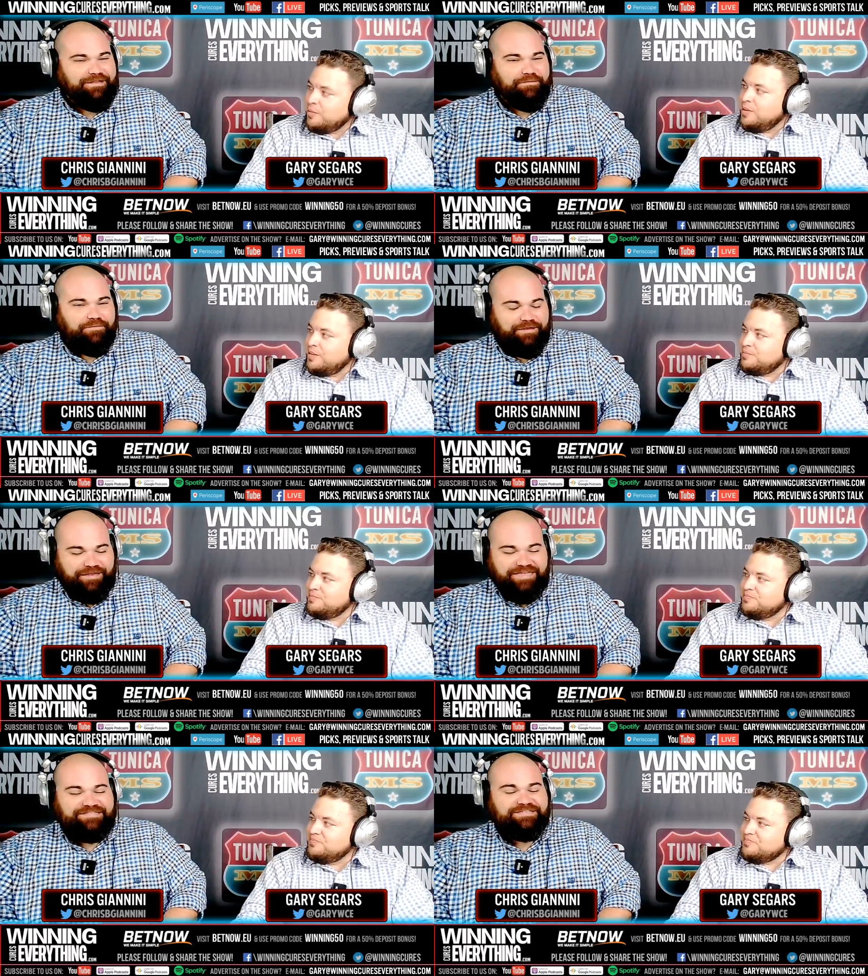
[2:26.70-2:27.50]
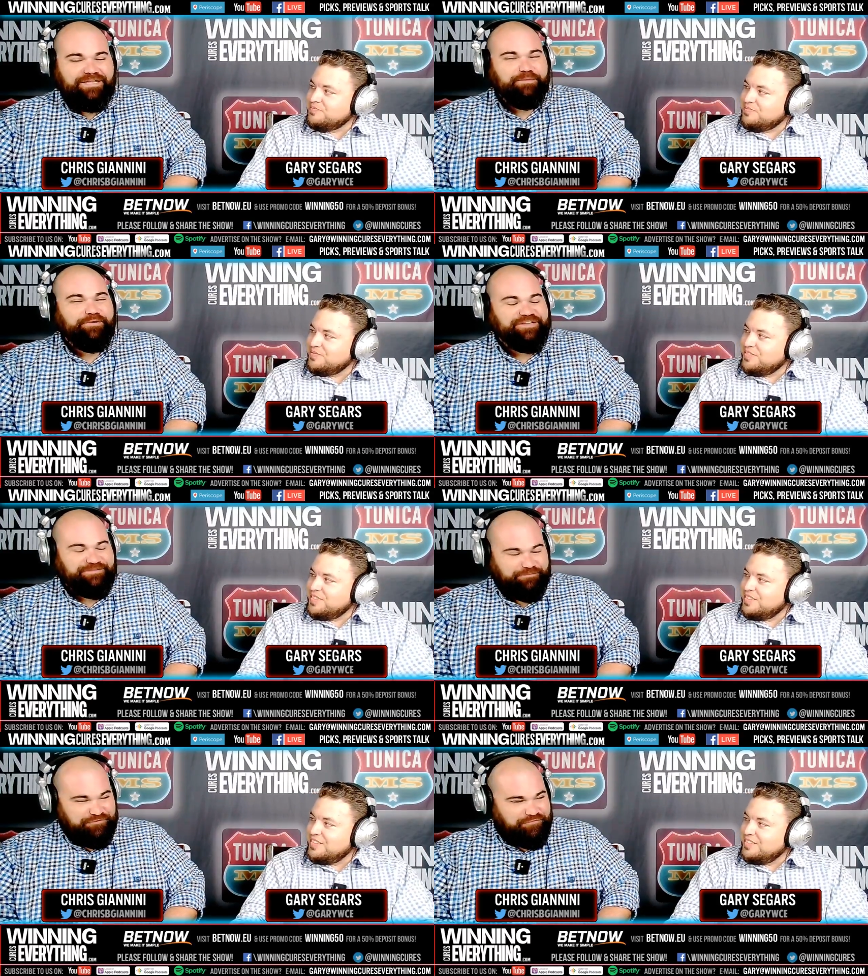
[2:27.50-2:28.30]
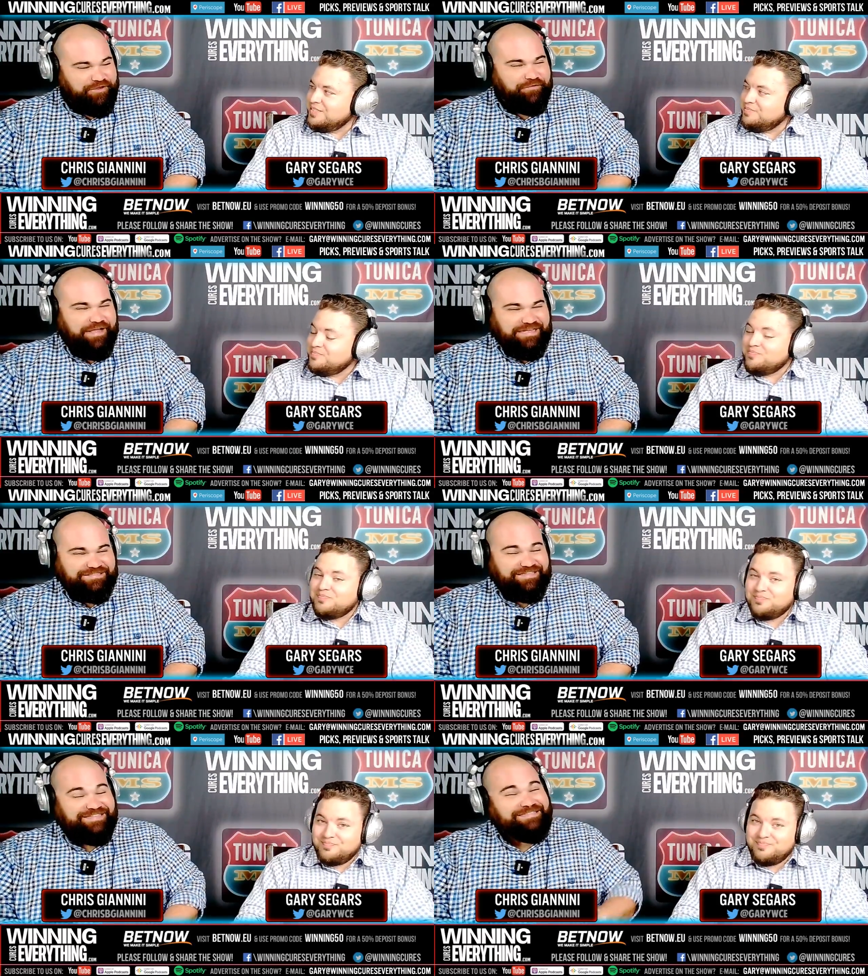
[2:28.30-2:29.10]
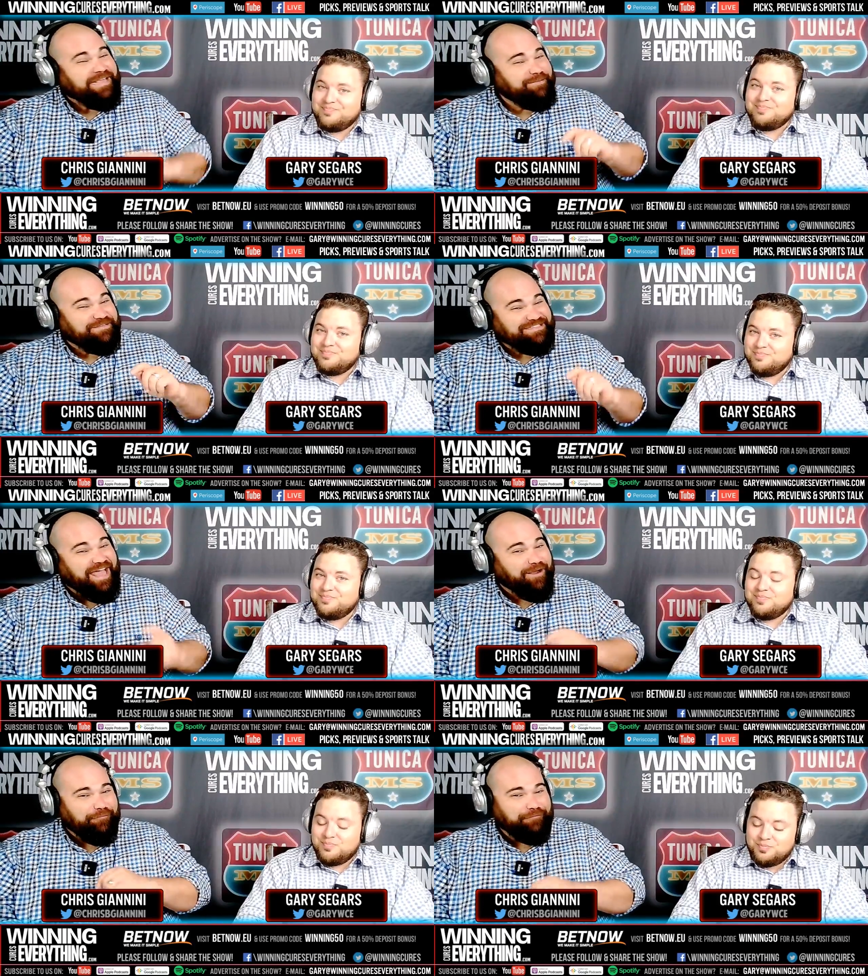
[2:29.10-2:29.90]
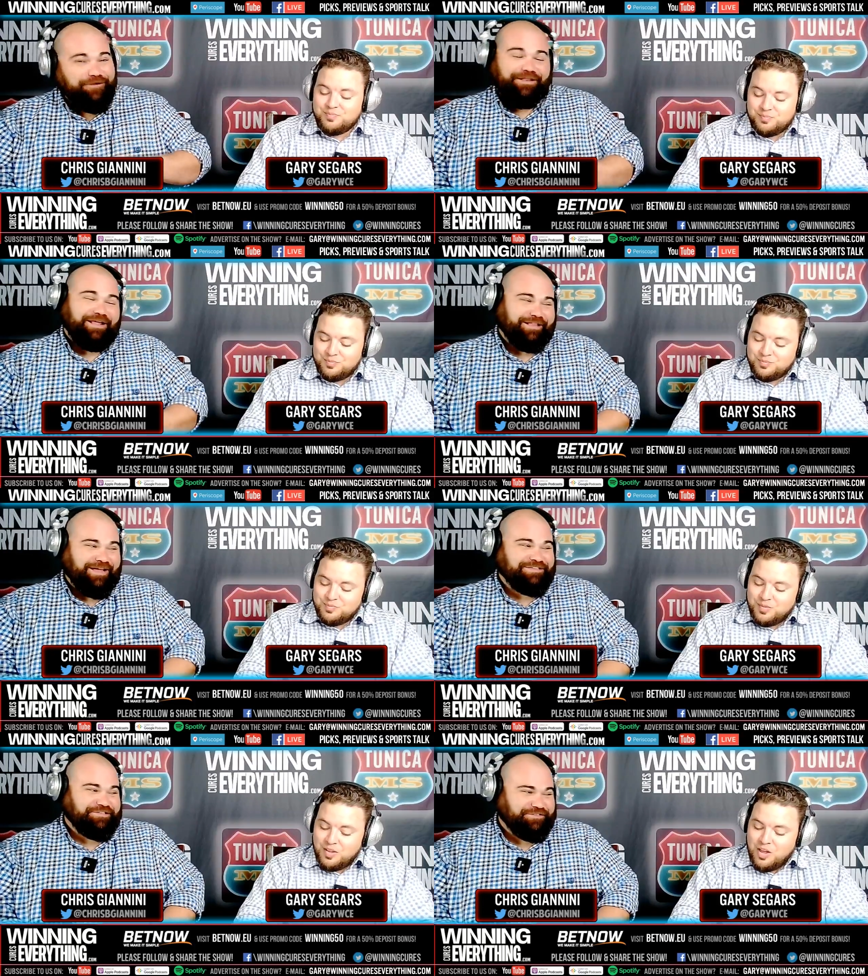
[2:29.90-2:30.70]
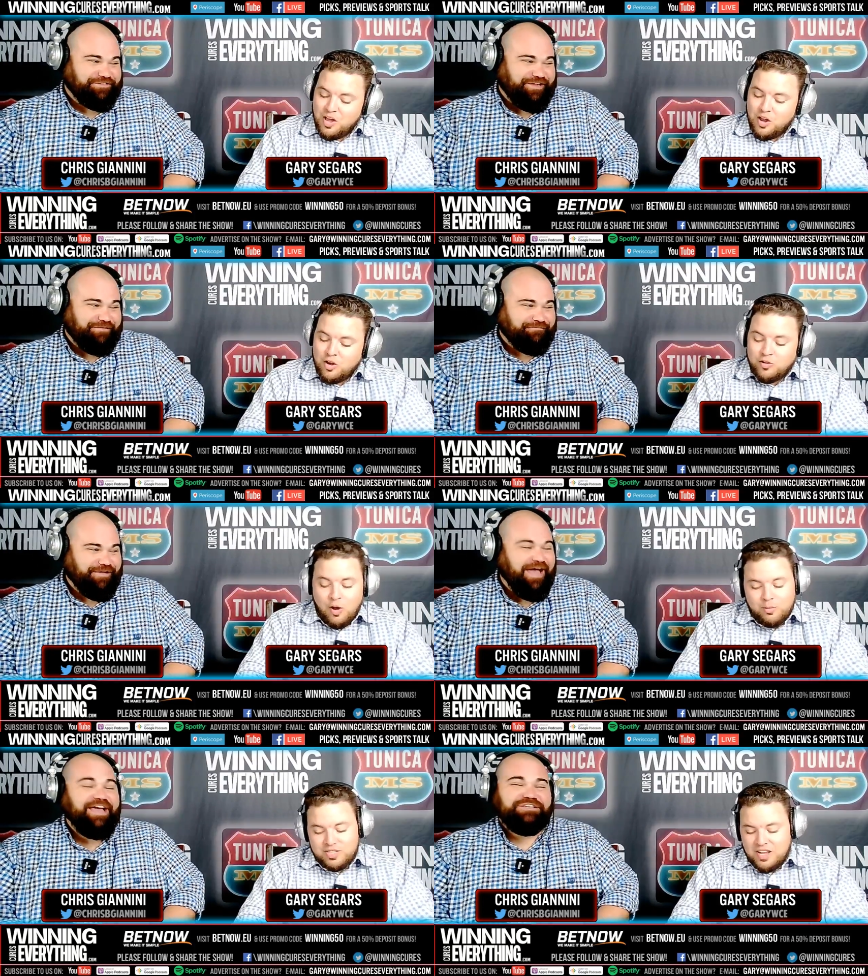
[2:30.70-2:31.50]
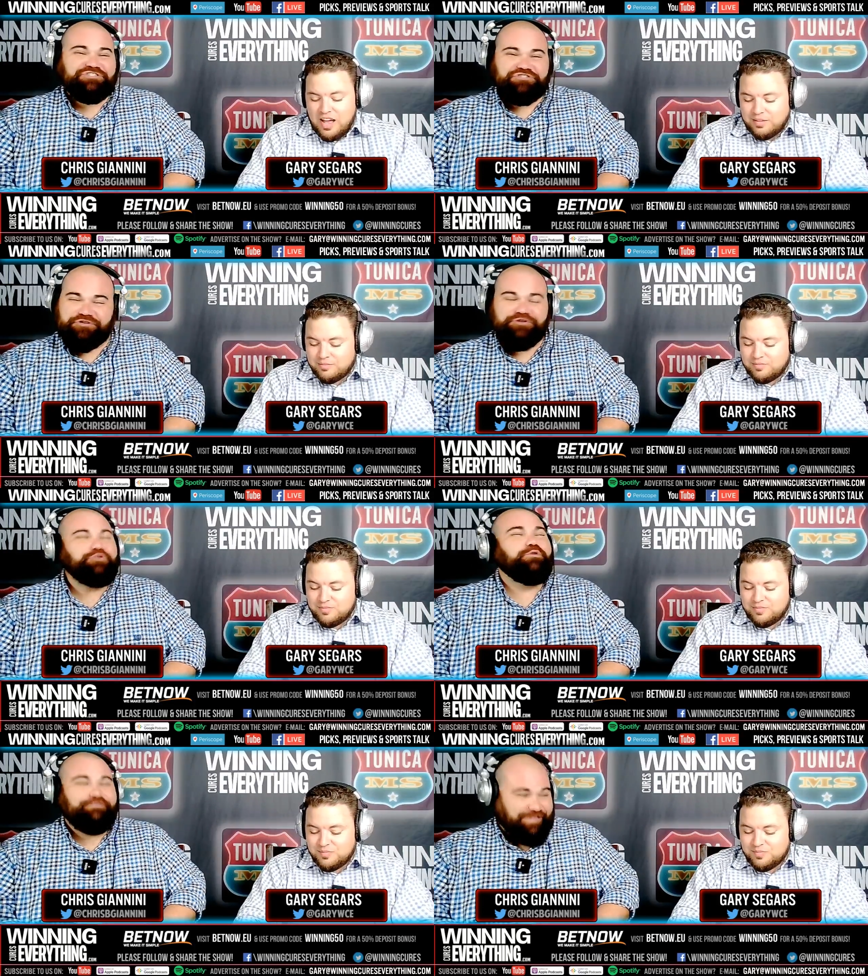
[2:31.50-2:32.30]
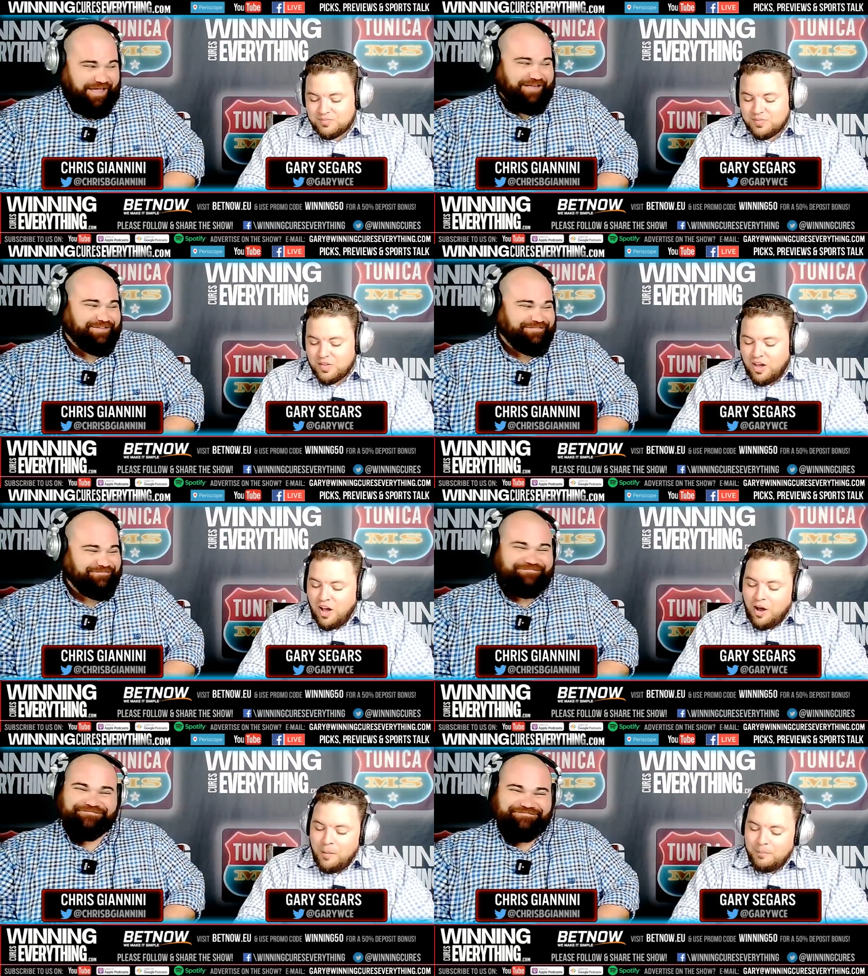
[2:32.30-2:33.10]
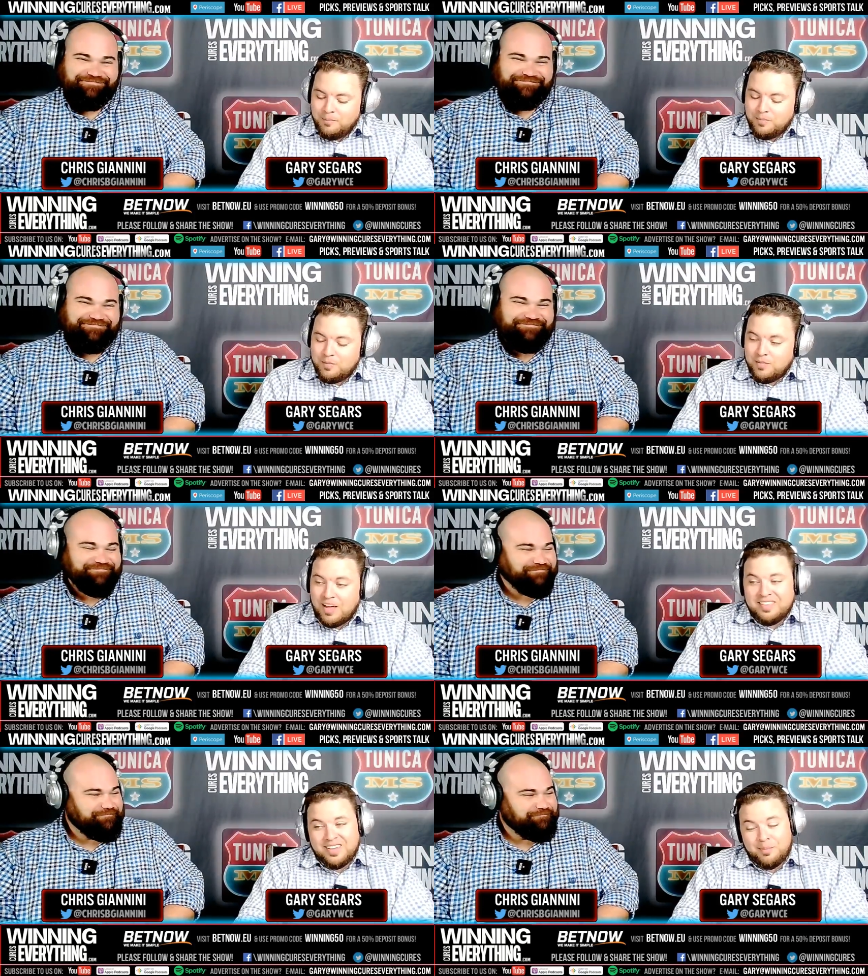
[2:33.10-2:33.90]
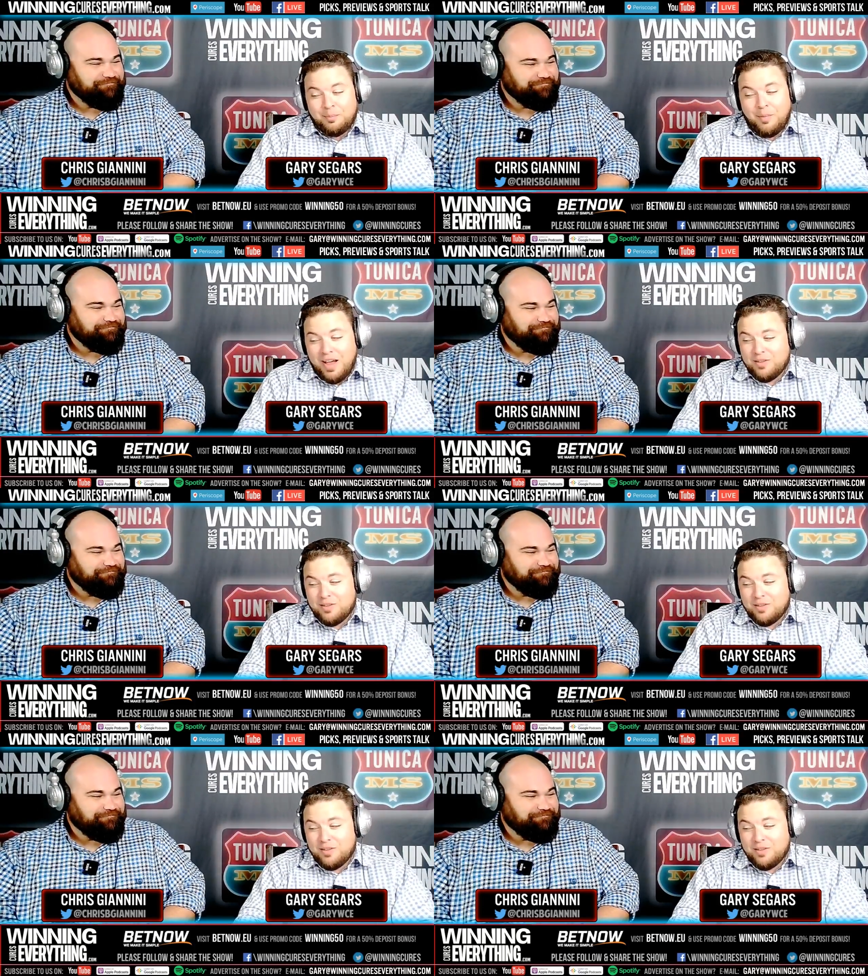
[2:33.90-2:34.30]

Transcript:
Speaker 1: in. Les is going to bring some Juco guys in. This team is not going to look like last year's team.
Speaker 2: No, it's not. I assure you of that. I think it might